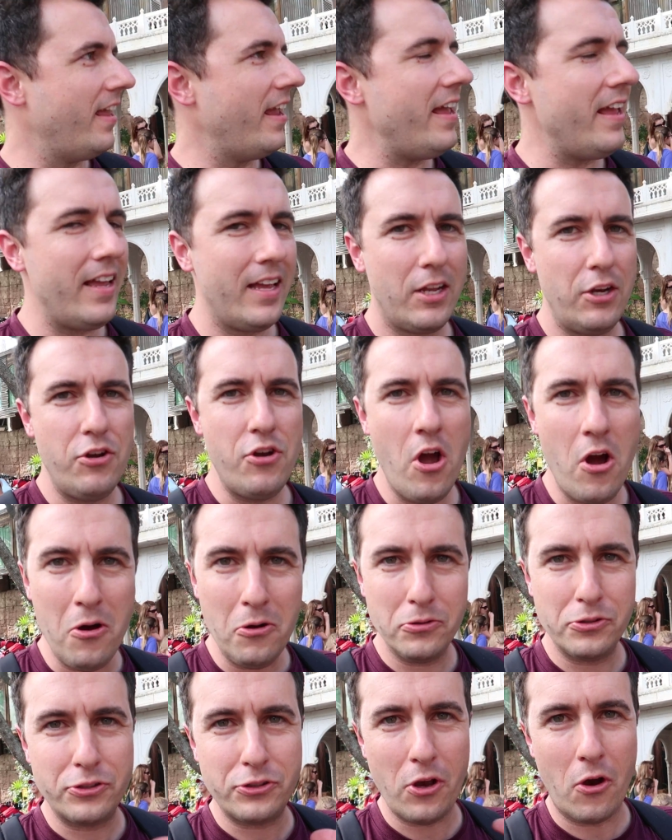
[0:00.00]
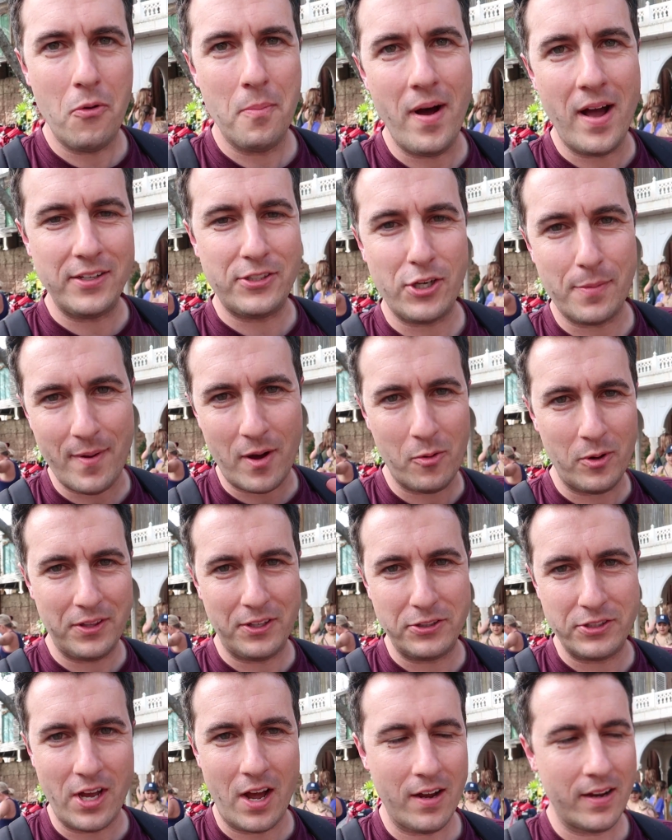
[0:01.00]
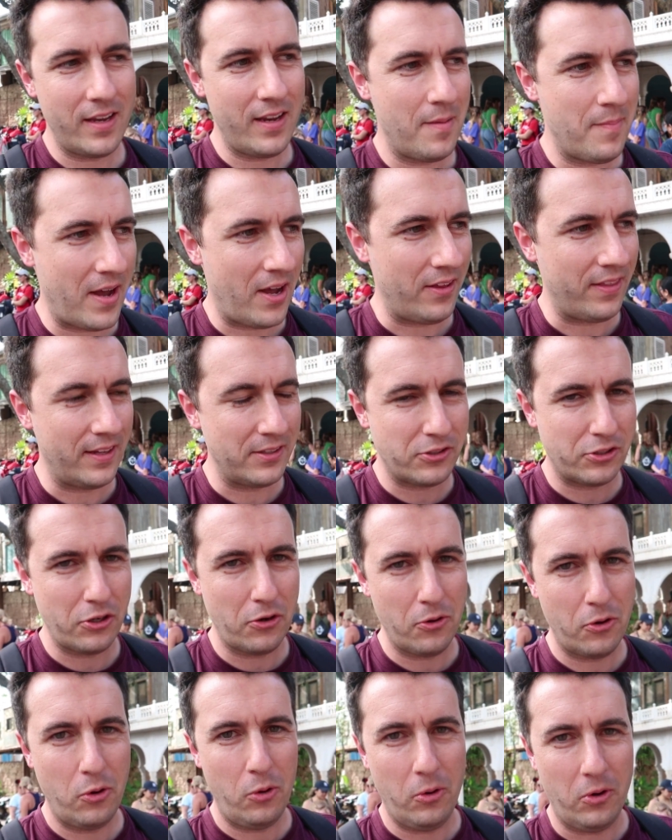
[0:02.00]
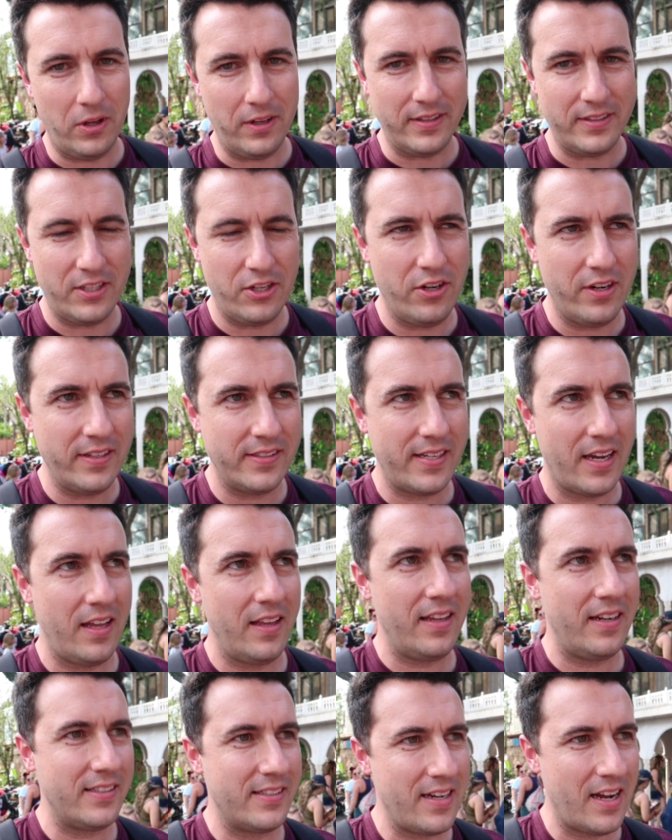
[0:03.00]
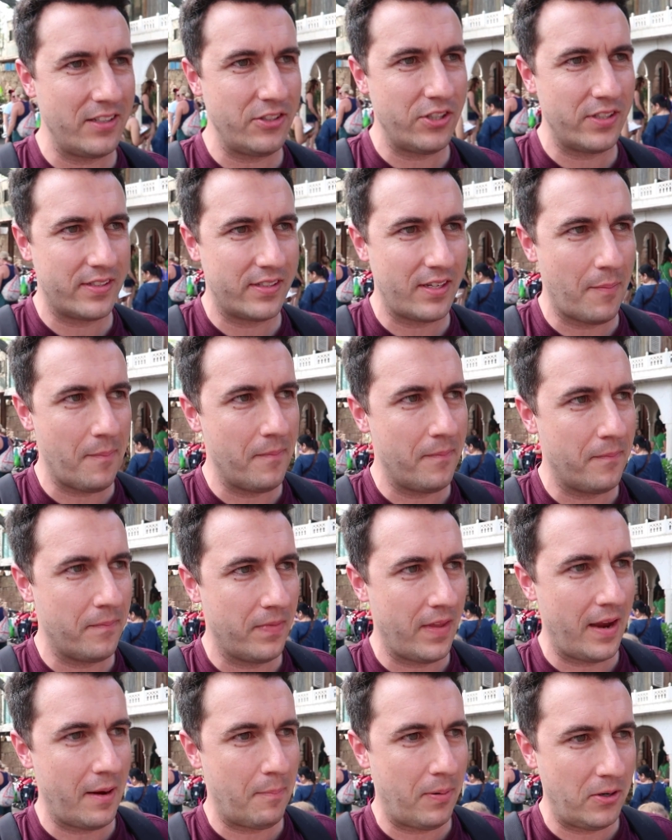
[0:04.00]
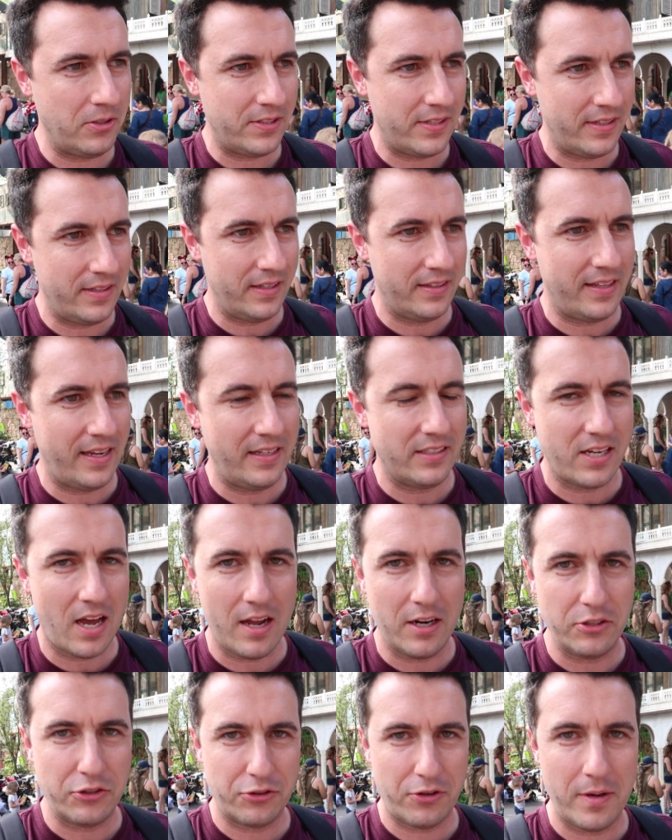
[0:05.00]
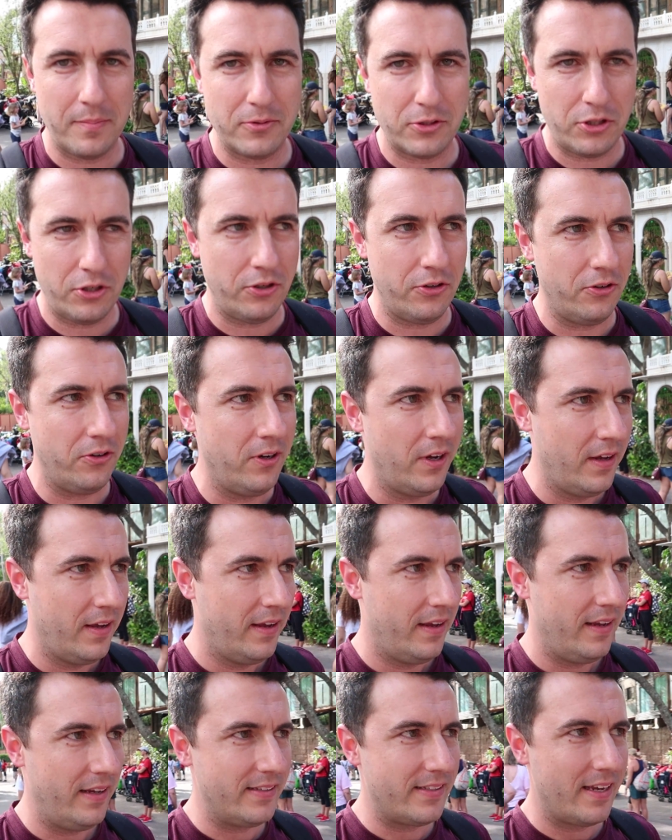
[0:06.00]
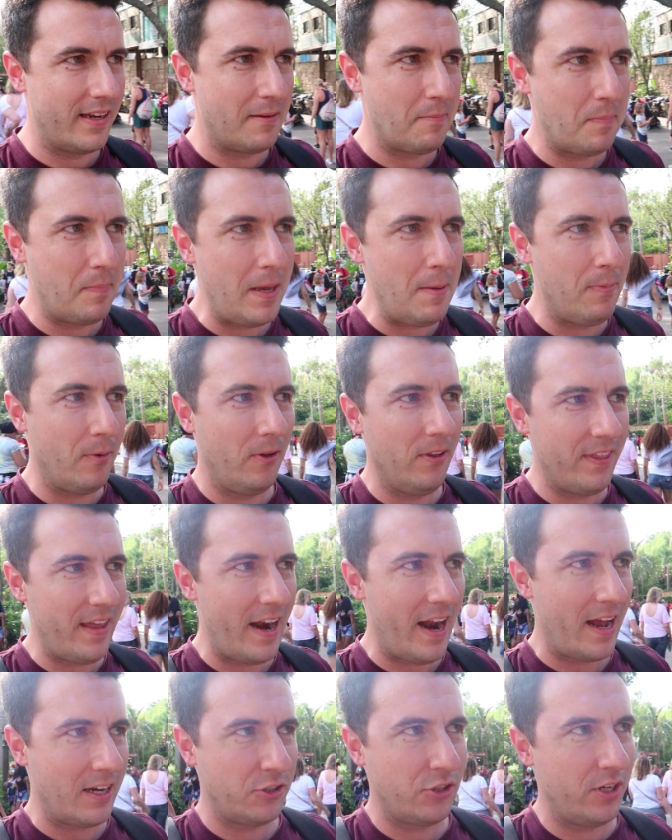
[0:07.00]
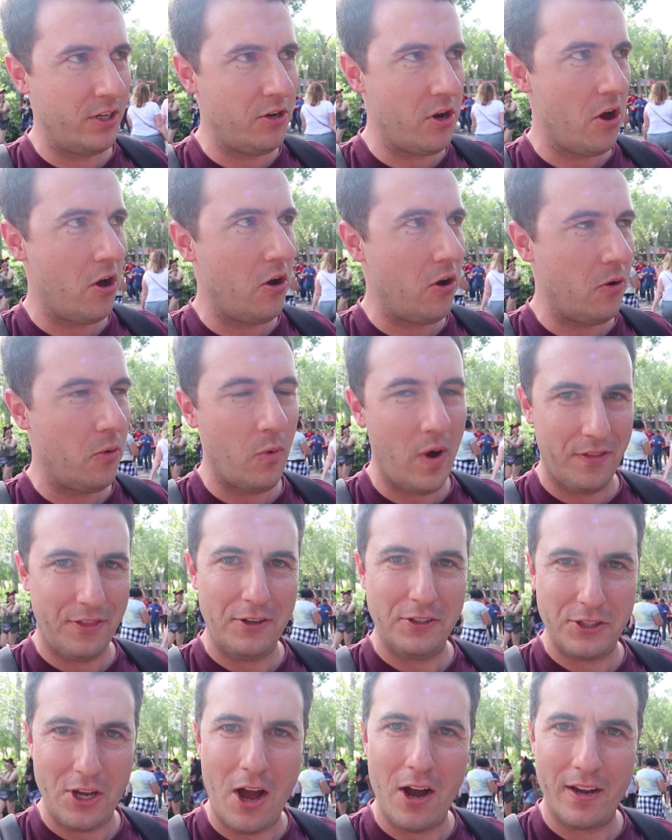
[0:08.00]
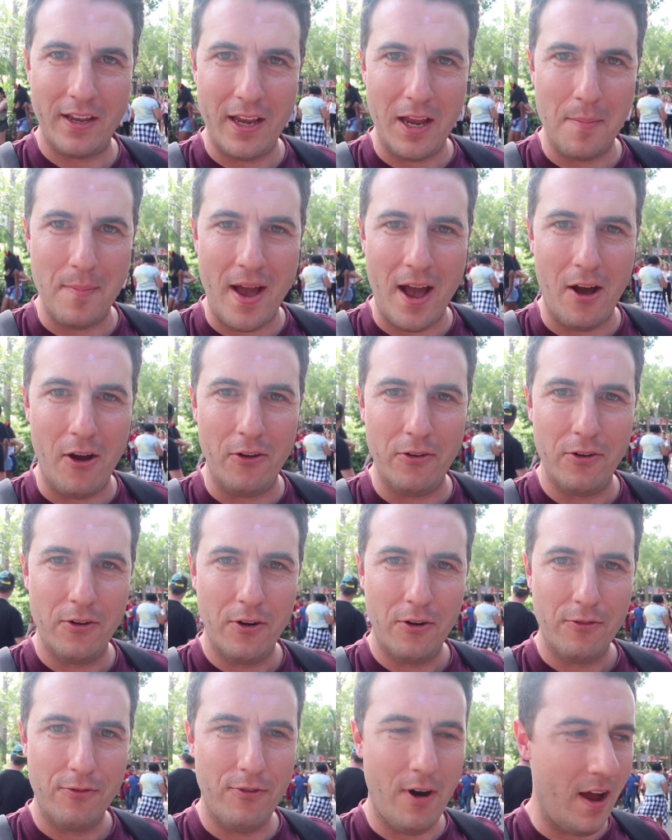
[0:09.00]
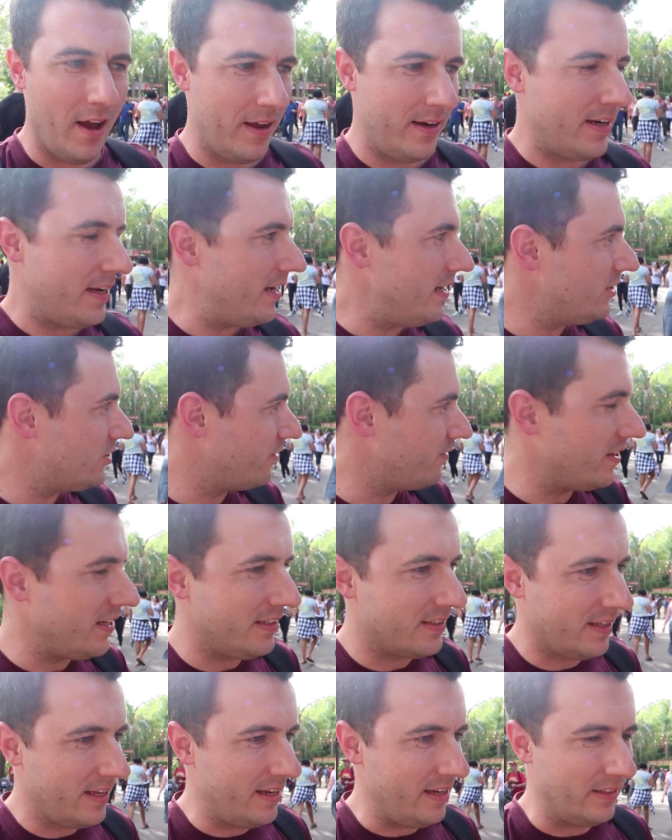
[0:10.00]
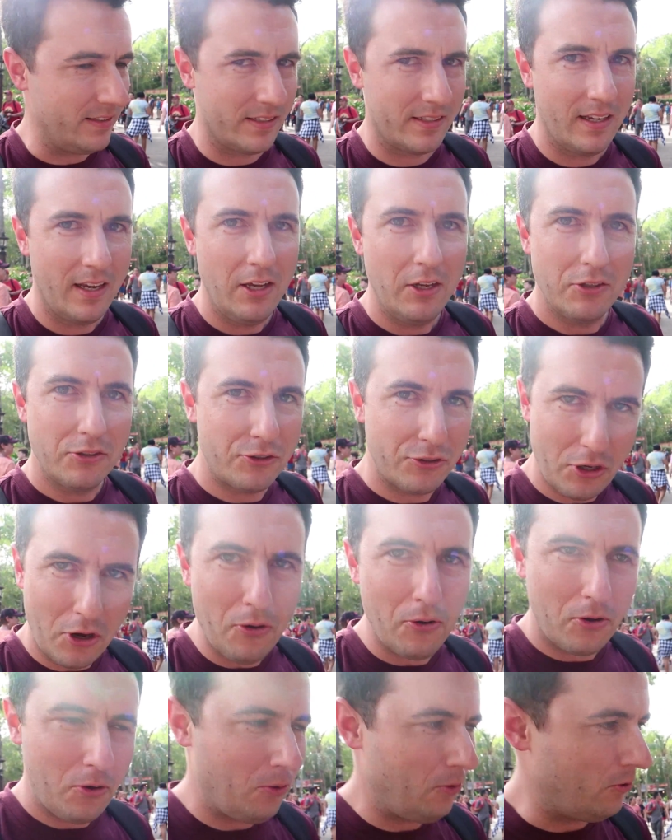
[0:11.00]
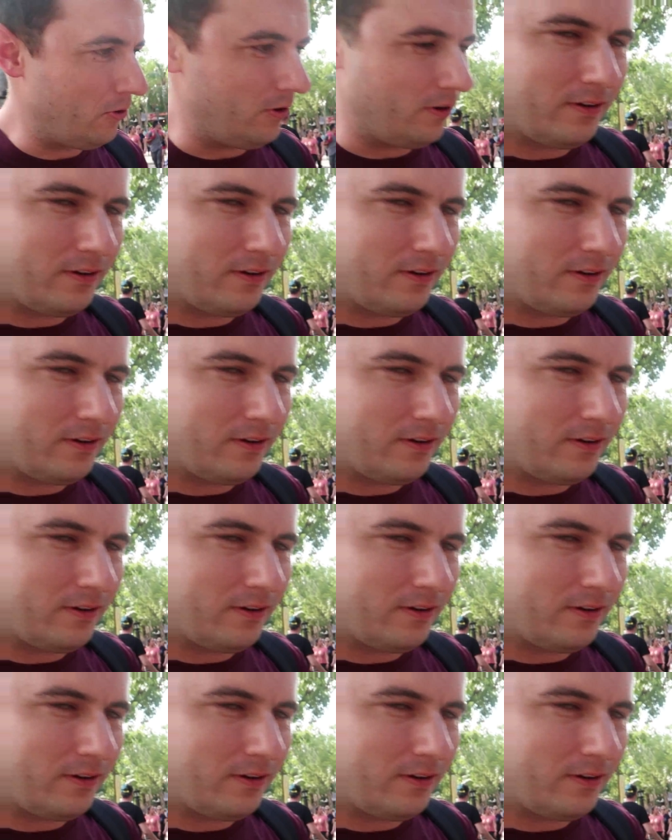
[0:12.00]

They know so much about what they're talking about. That's so cool. You can tell that it's not just some like person that they taught a script to. It's like people that actually know what they're talking about run each of these things. So cool.